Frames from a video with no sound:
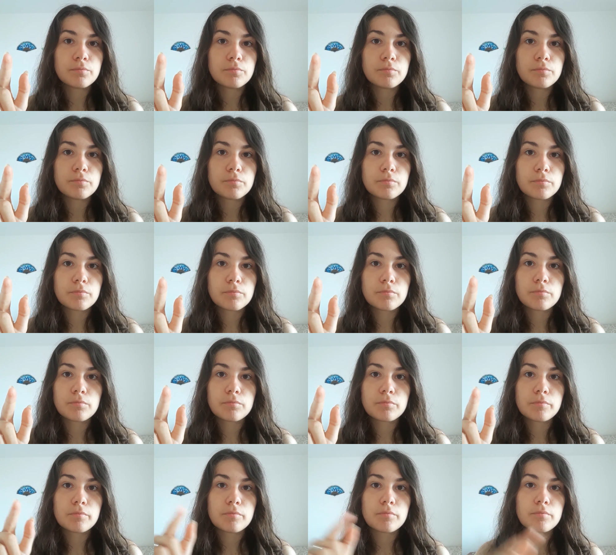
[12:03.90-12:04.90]

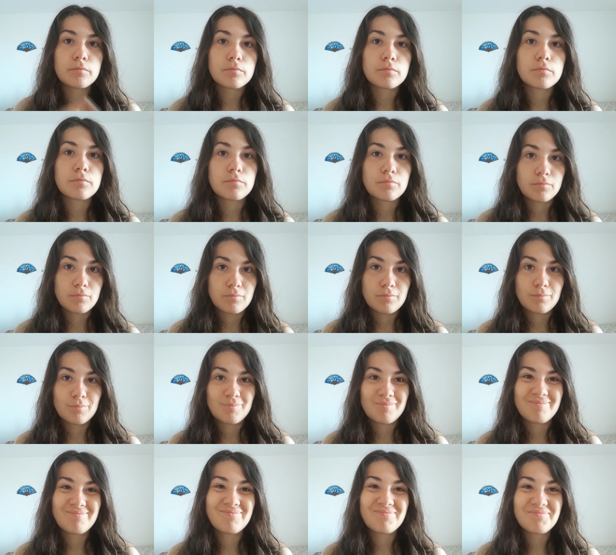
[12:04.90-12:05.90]

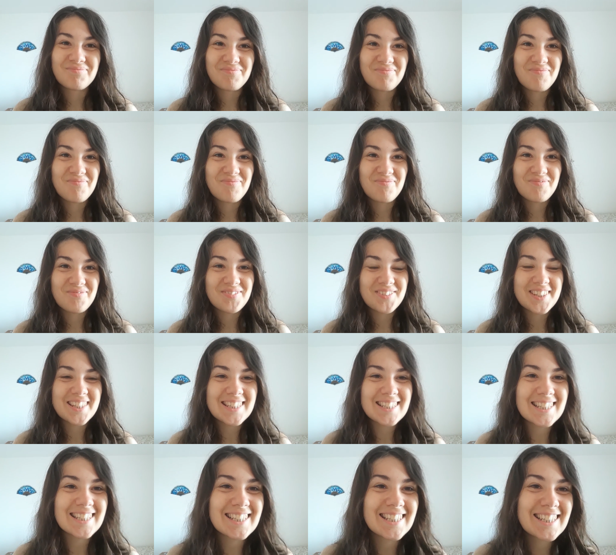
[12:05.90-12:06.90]

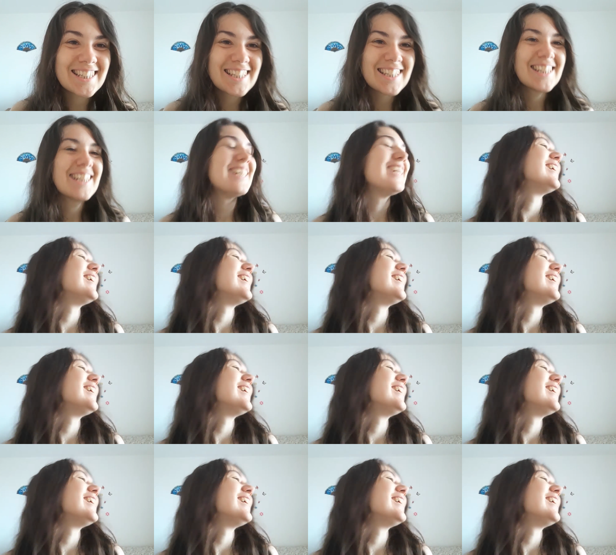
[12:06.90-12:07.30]
Nothing is said.